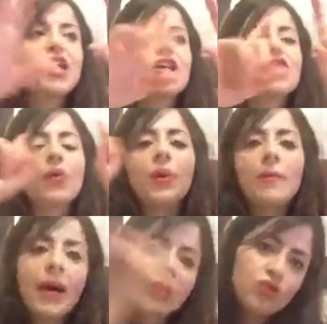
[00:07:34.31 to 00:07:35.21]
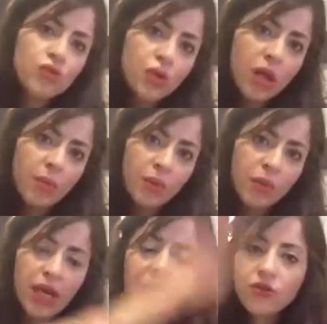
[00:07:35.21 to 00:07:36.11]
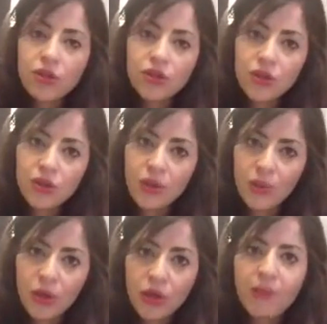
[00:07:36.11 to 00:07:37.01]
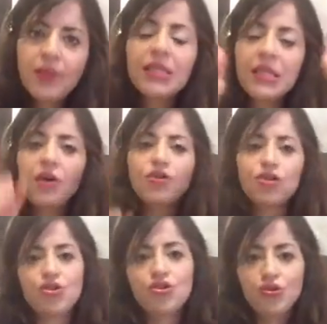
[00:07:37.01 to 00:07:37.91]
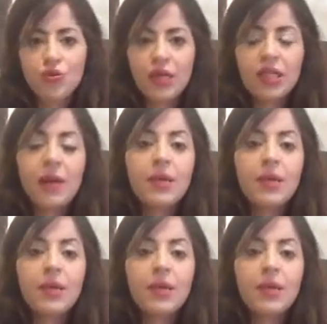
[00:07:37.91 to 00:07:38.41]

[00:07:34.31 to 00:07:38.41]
So, back to rule number 1, how to study the book. This is how you should do it.